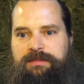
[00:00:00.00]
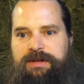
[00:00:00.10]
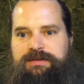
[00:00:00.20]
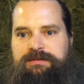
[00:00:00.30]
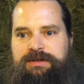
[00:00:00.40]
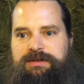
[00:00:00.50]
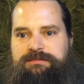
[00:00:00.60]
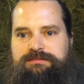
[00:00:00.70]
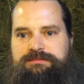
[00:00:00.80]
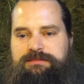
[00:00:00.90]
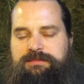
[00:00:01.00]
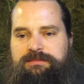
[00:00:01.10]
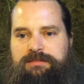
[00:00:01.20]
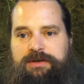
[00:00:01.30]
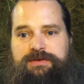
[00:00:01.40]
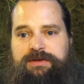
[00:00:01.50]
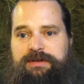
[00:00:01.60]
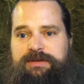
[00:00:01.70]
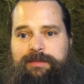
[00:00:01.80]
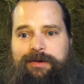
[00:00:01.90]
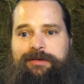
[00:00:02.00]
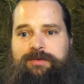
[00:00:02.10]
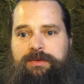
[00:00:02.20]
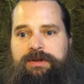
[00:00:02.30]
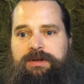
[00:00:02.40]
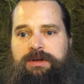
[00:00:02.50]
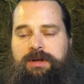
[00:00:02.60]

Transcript: mentally, emotionally, spiritually,